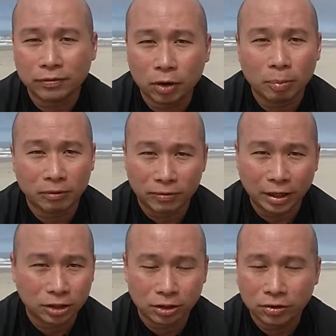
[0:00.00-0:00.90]
If you're a
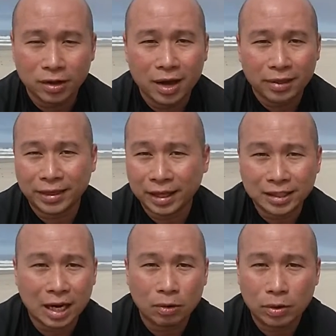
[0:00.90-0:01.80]
professional,
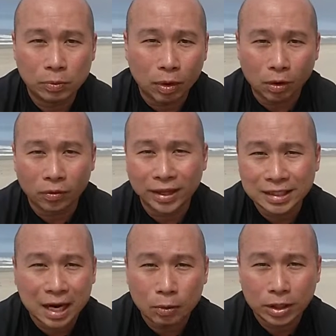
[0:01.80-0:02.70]
that's how we roll,
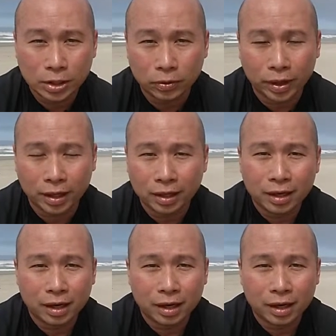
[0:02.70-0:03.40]
that's how we do it.